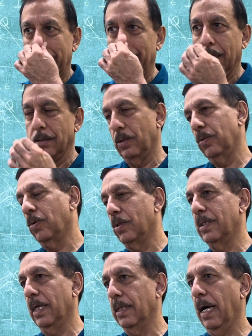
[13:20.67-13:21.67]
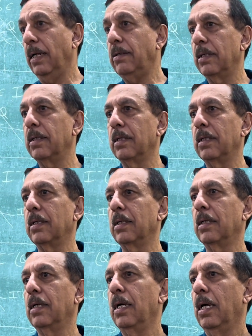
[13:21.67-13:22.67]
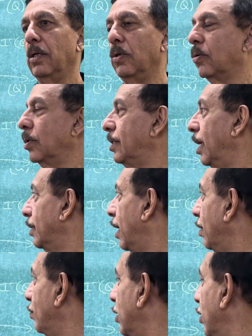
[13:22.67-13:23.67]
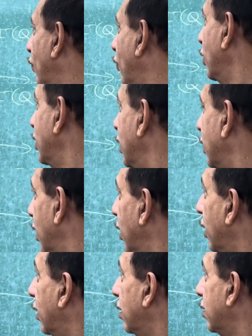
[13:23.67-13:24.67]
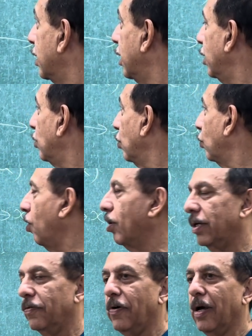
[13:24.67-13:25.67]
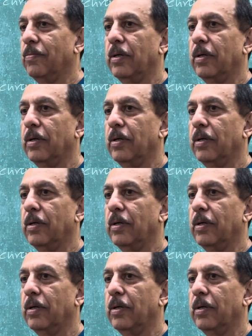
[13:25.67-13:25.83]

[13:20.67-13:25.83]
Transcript: Yes, you could say that. You could say that, but of course it's a little tricky to quantify,